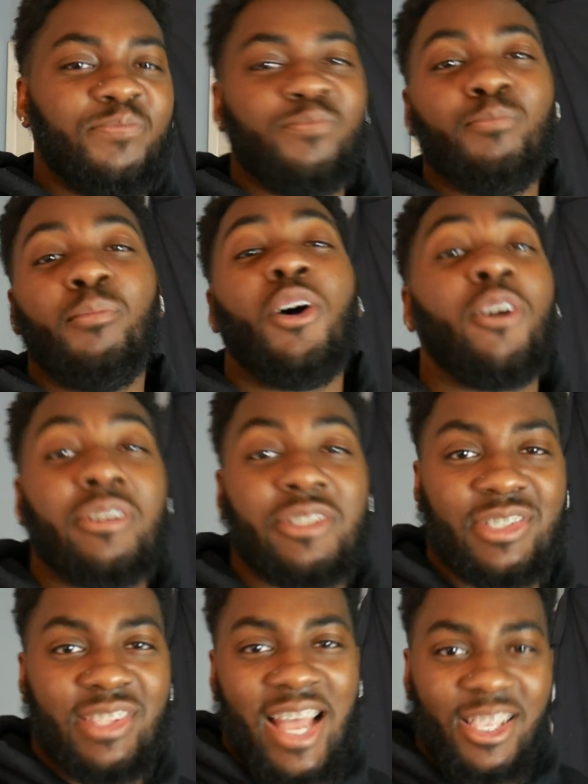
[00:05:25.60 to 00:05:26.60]

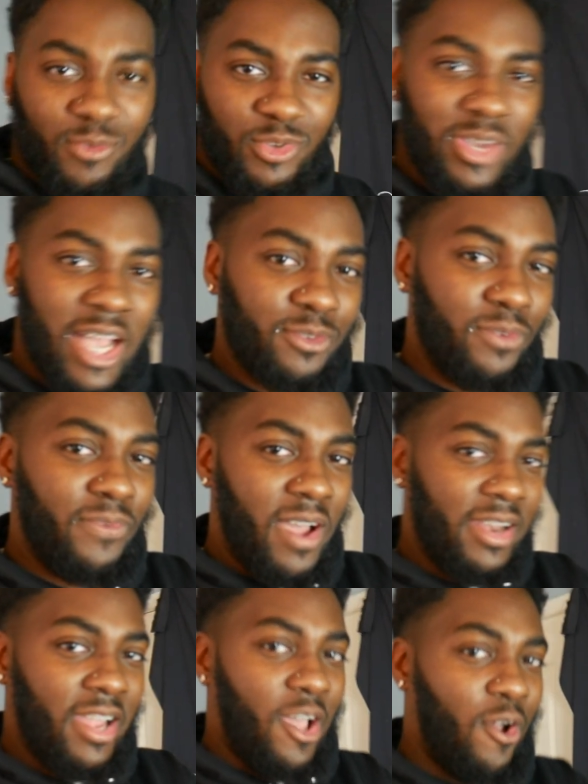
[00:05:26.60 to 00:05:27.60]
March. That's when you guys will
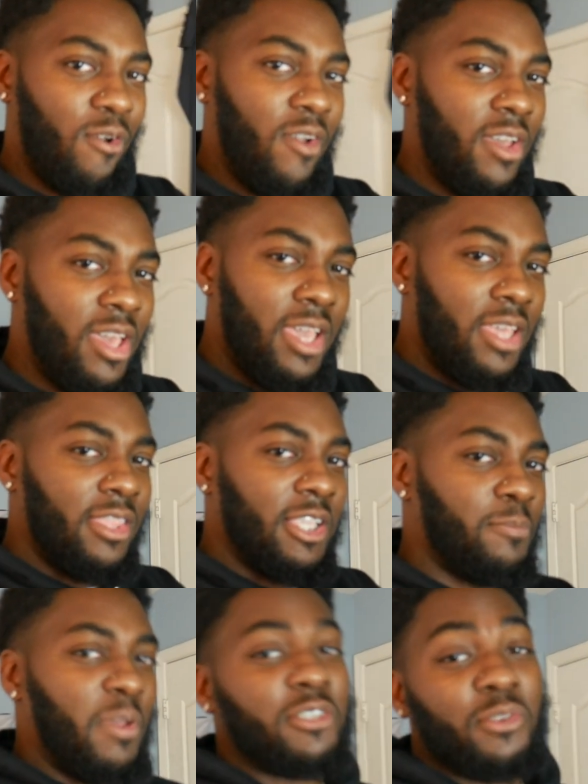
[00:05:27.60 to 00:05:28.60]
find out the
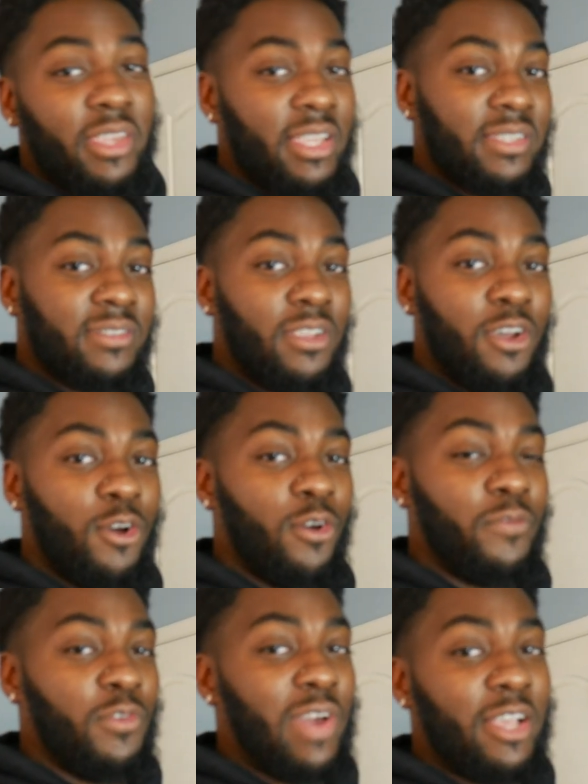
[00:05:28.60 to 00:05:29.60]
special gift. So
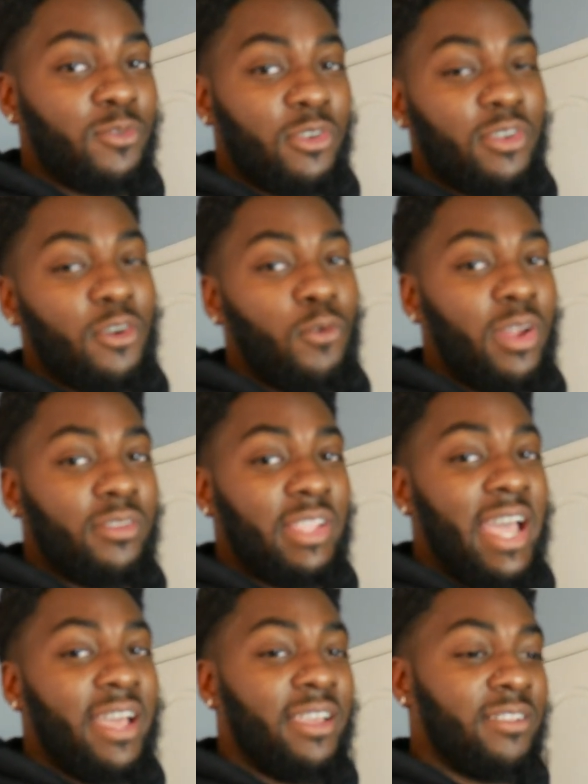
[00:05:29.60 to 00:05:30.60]
if you guys want to know what
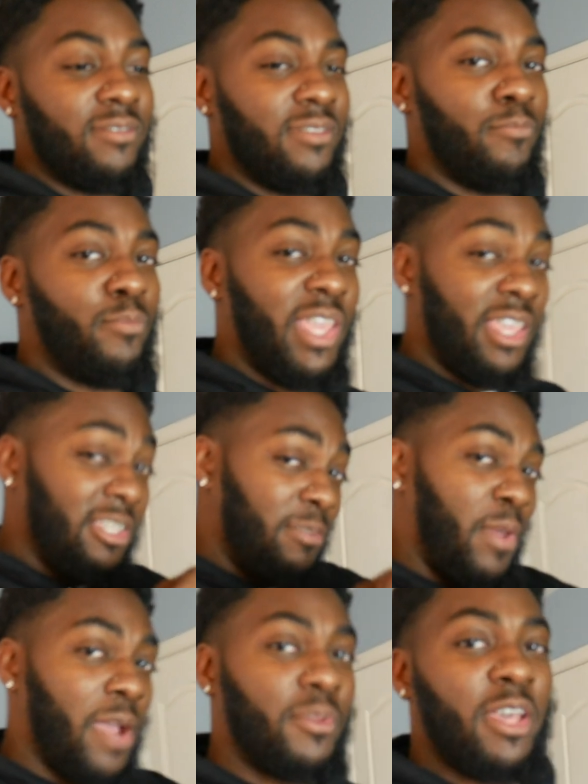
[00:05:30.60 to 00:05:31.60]
that piece of
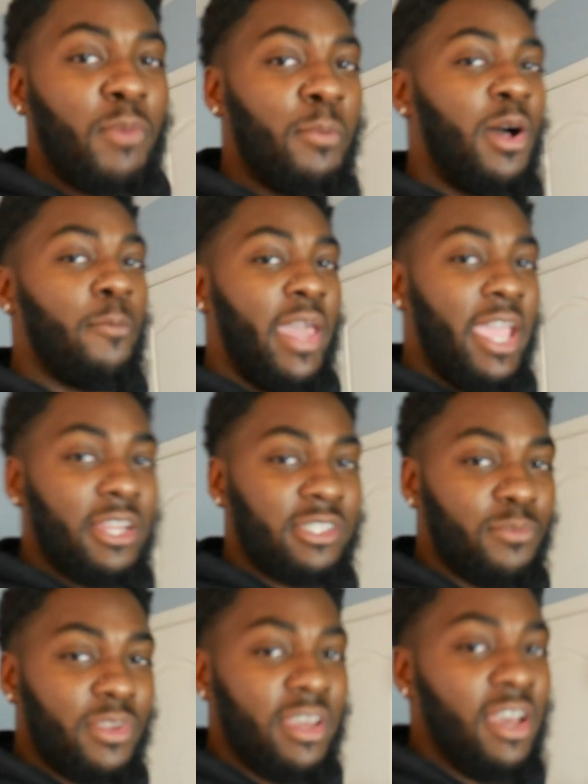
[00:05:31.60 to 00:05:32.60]
paper that my mom handed
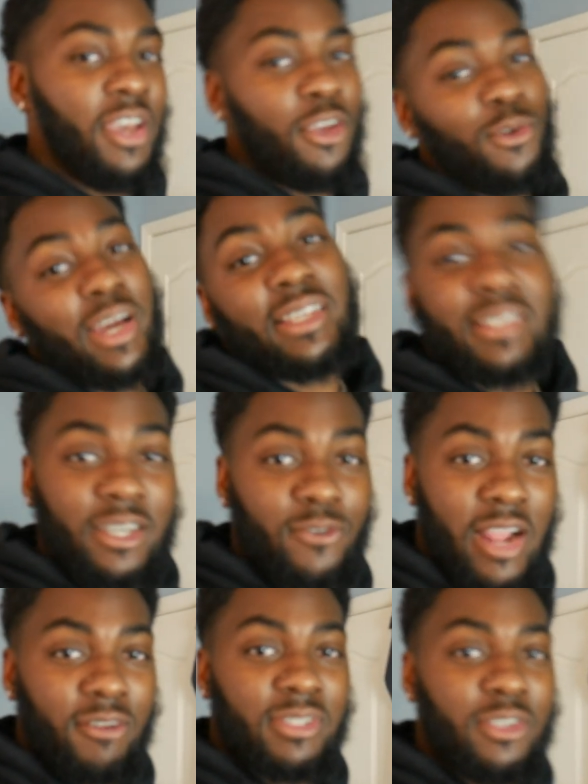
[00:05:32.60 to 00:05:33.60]
to me, you got to stick
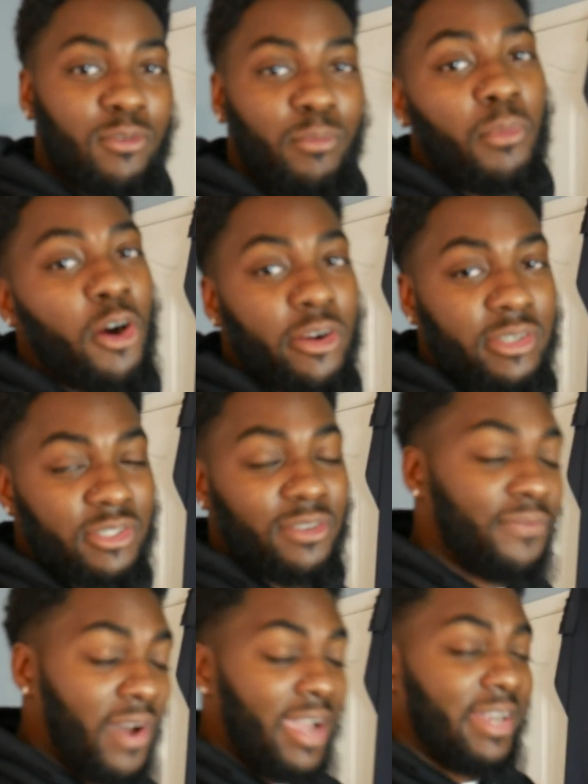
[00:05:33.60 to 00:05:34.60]
around until March to
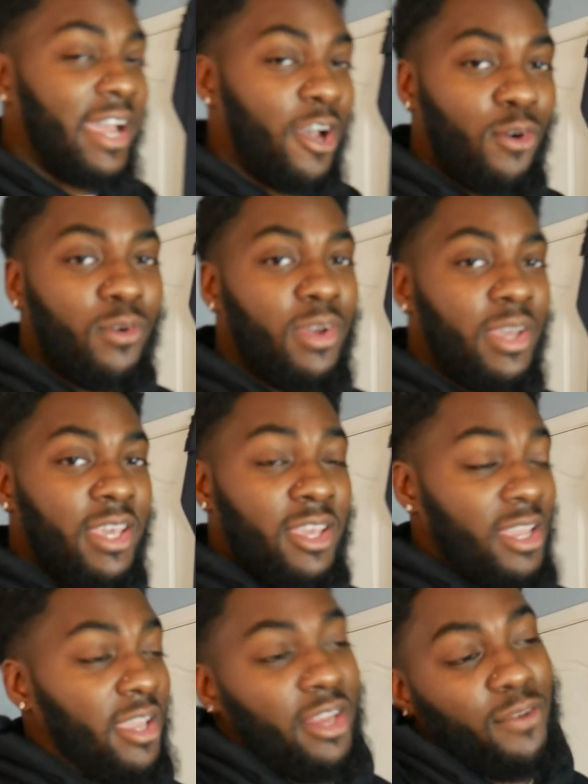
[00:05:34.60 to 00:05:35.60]
find out.
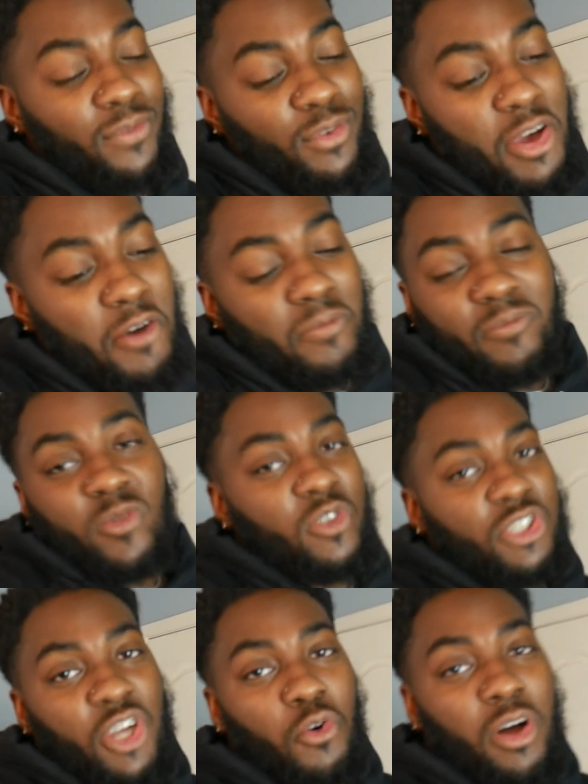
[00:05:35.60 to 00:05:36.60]
And if you don't,
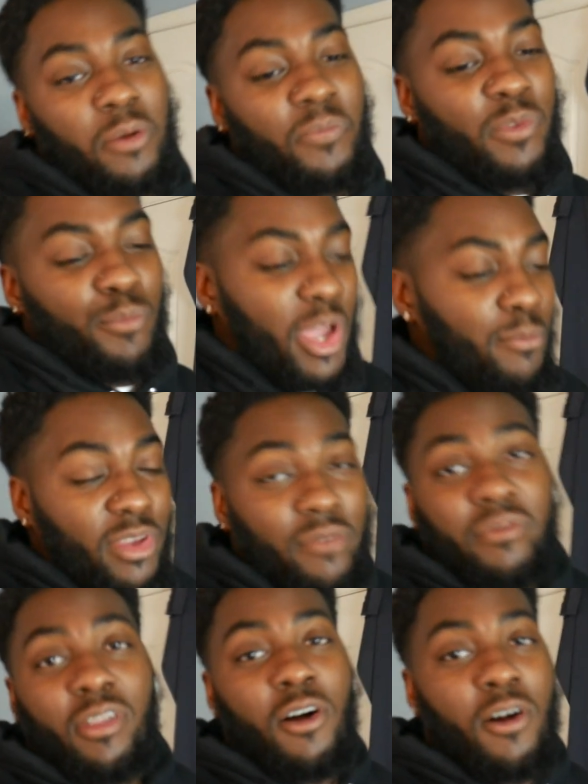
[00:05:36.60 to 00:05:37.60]
just show up. It might be a
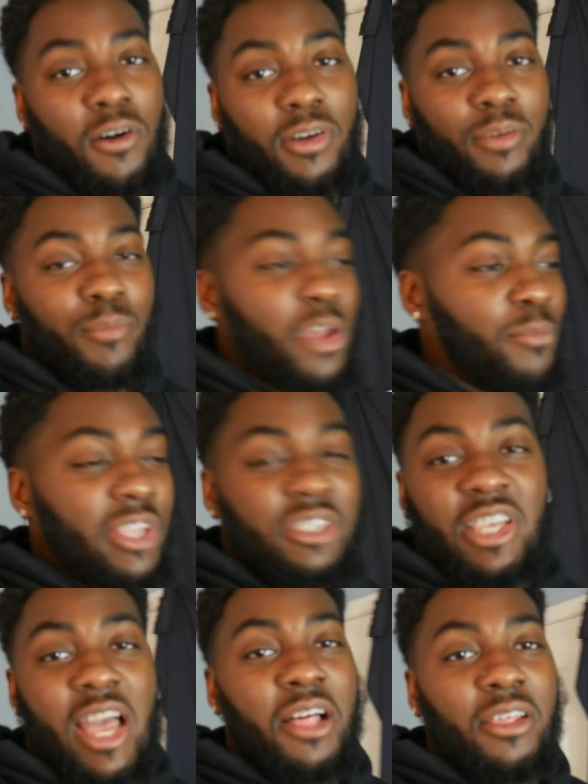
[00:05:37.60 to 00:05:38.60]
vlog. It might be a
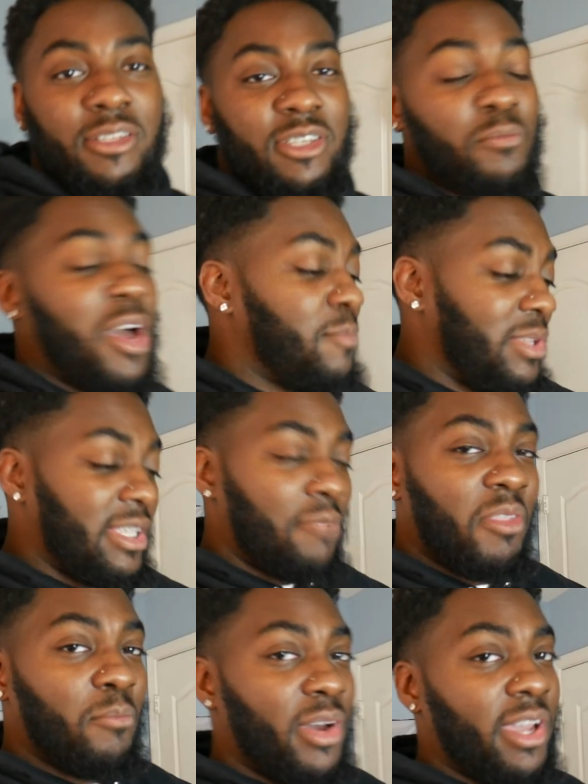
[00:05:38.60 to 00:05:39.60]
challenge. It might be
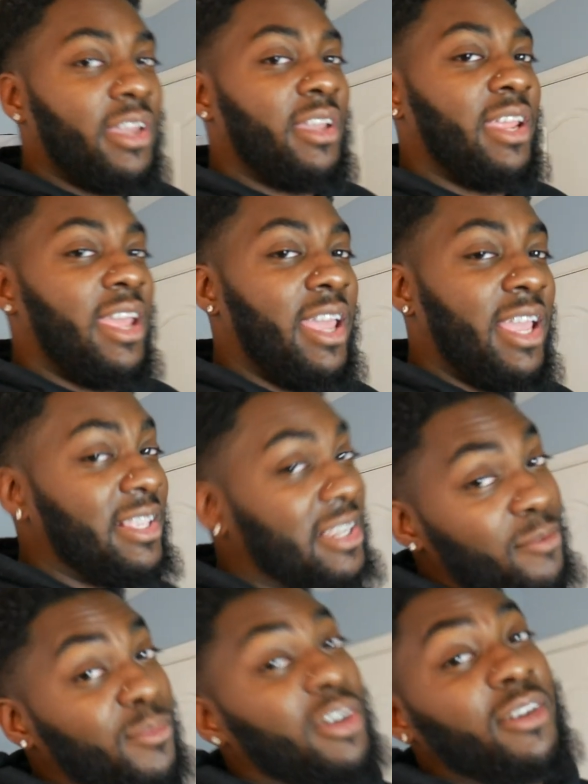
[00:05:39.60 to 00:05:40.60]
something. But it's
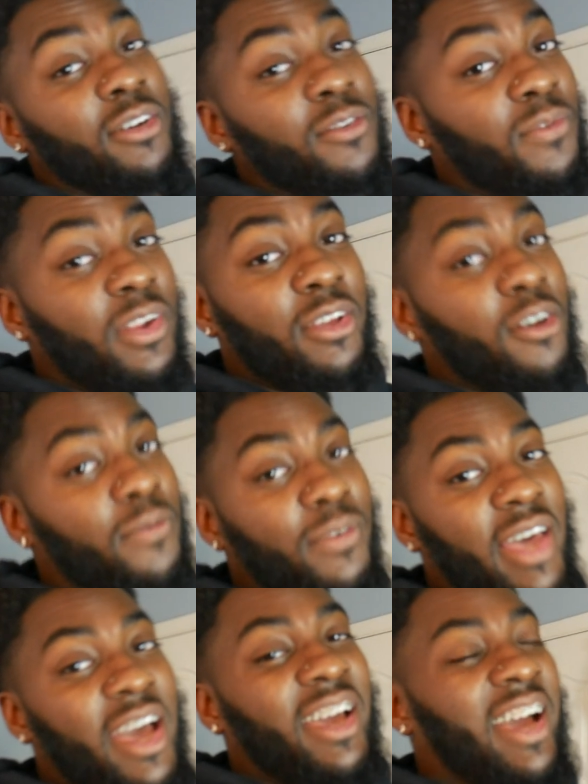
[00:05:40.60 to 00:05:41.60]
going to be a good video for
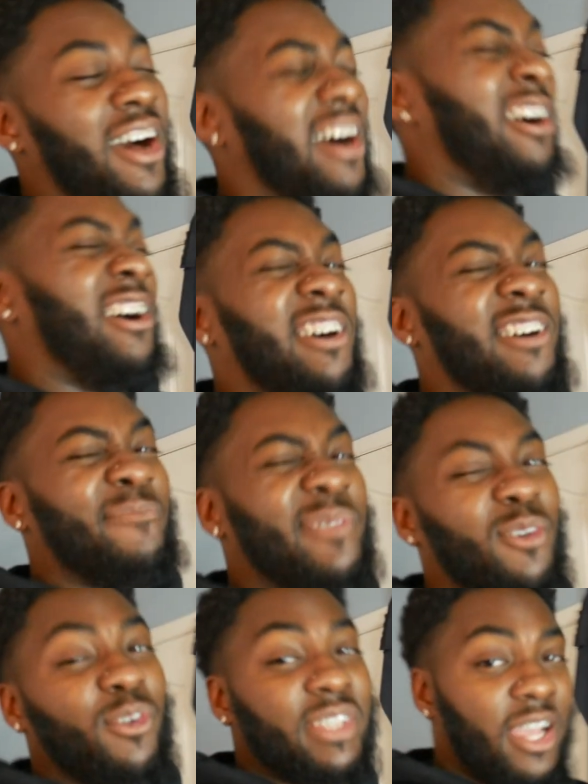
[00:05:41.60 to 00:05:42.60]
that. Oh, I'm
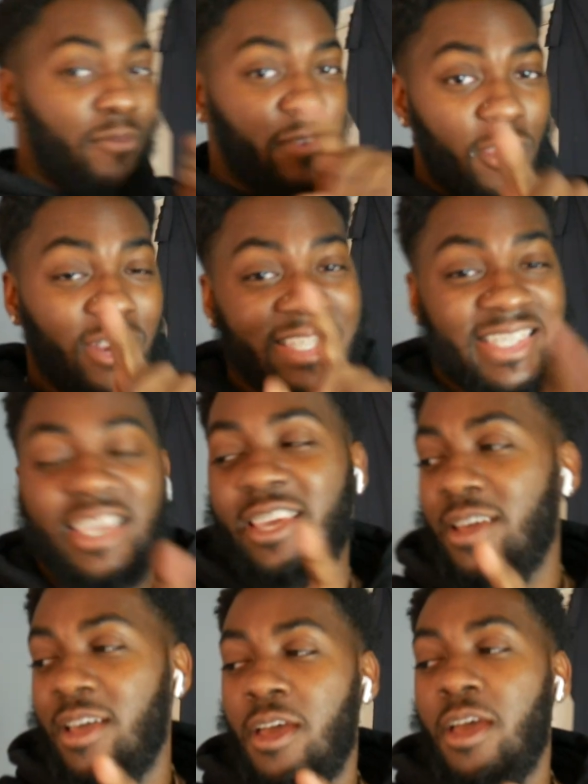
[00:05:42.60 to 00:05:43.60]
so excited for y'all to see
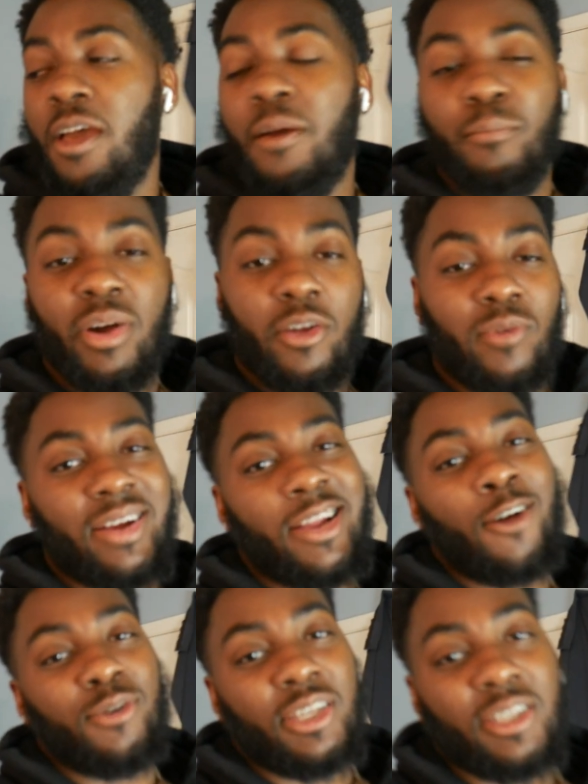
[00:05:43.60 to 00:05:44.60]
it. But right
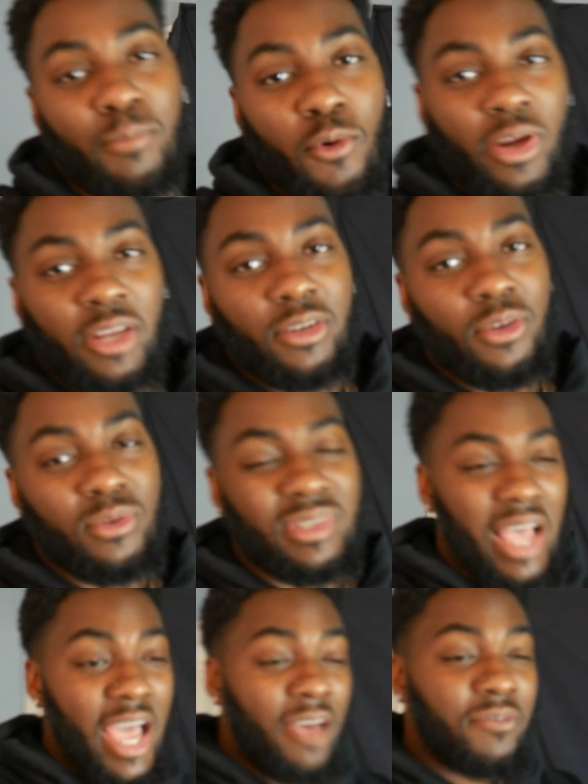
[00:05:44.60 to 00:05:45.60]
now, disappointing news.
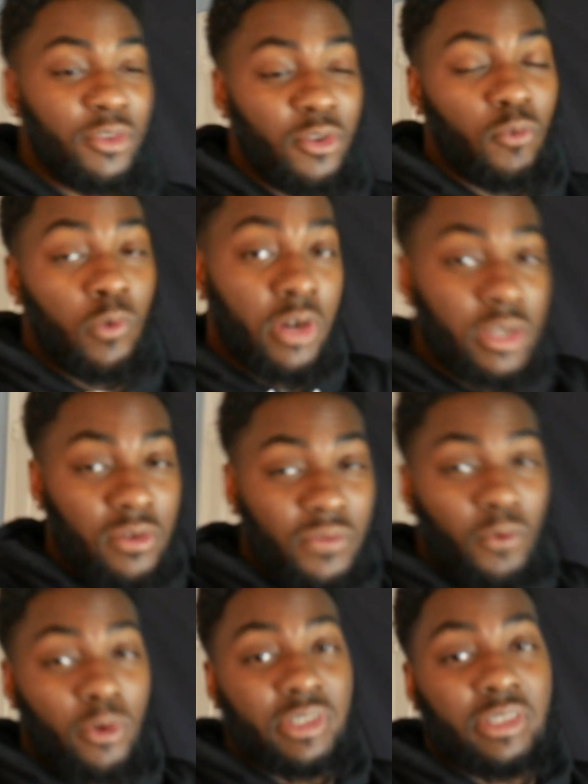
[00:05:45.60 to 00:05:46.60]
I have to go to work,
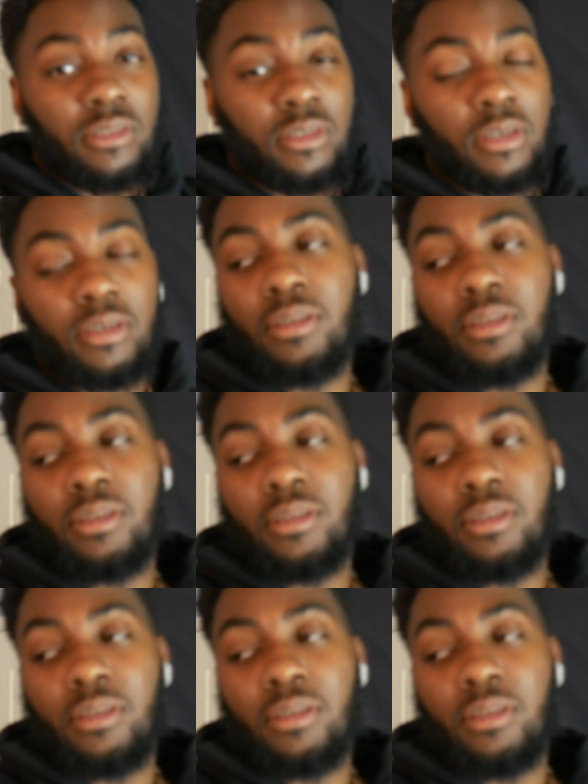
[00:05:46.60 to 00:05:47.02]
unfortunately.